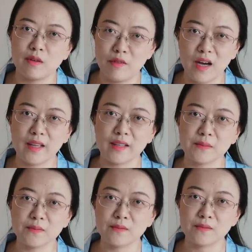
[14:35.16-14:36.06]

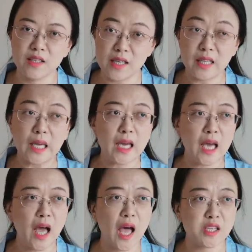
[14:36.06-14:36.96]
Fine. Dany
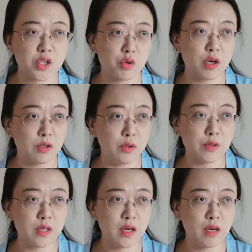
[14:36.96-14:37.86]
has struggled